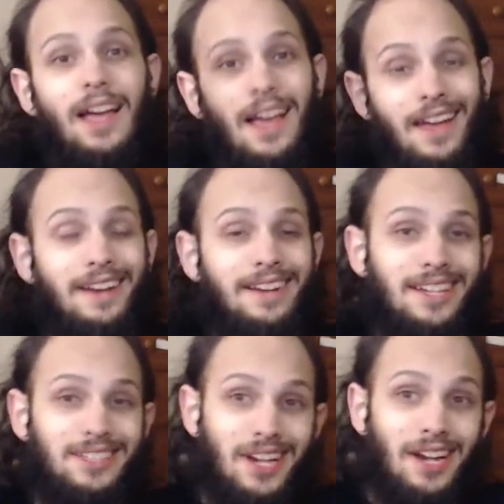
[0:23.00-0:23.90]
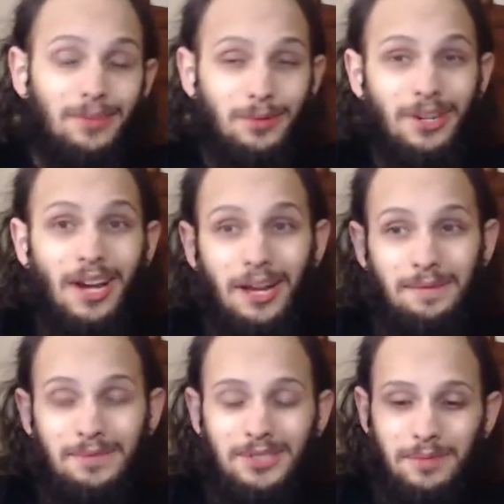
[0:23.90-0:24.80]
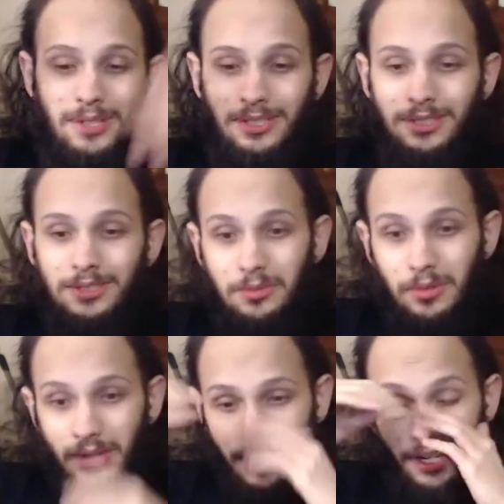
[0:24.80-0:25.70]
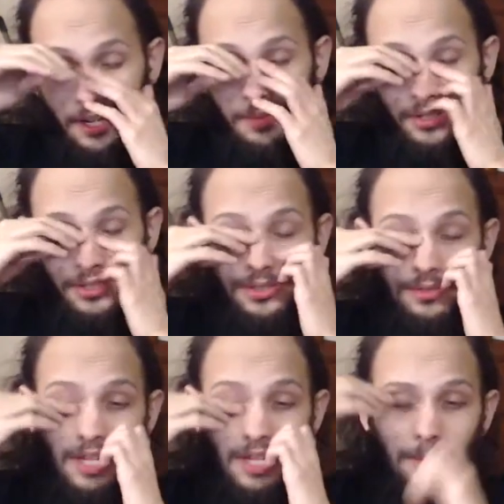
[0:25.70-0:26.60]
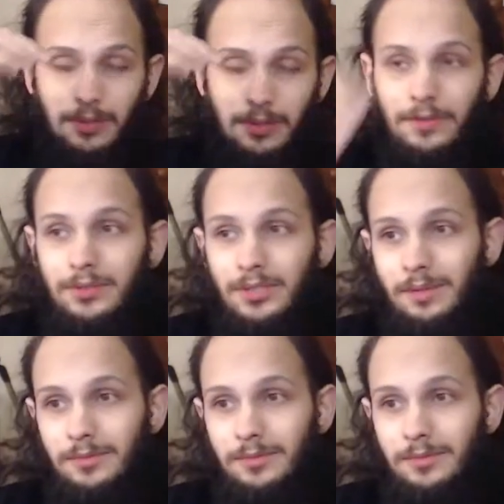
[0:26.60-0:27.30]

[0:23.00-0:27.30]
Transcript: In any case, hi everyone, I'm Sid Part 2, and I'm here to do comic reviews.